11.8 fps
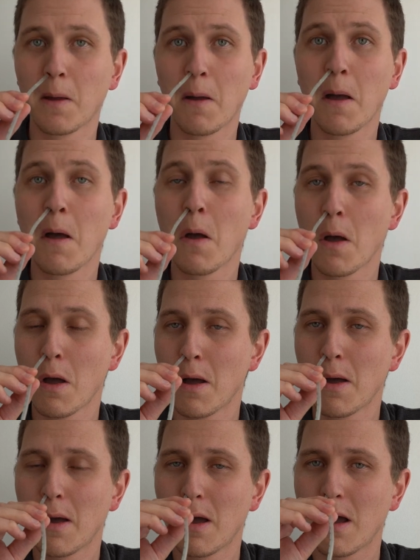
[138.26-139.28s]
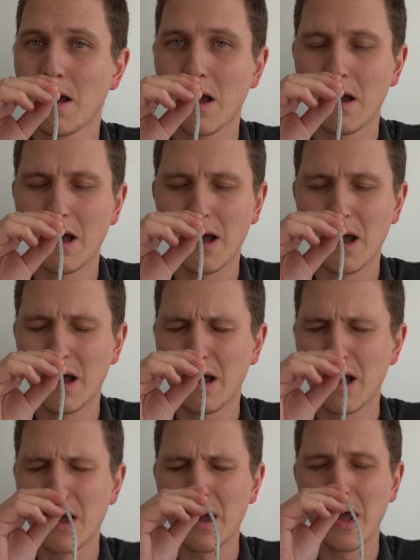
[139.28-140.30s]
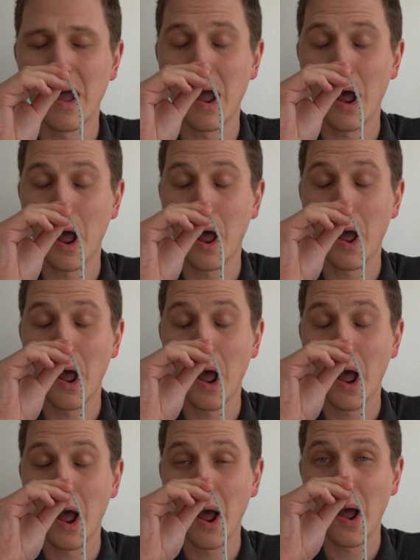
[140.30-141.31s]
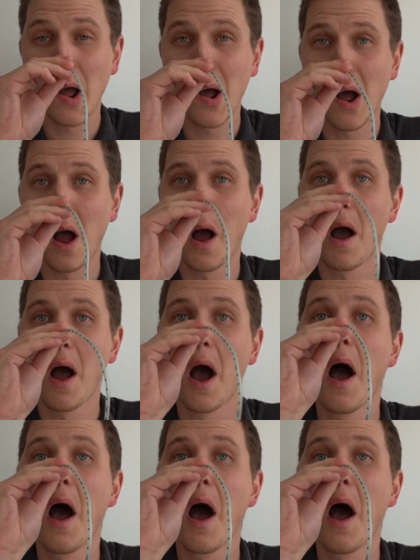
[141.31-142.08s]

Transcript: Nobody speaks.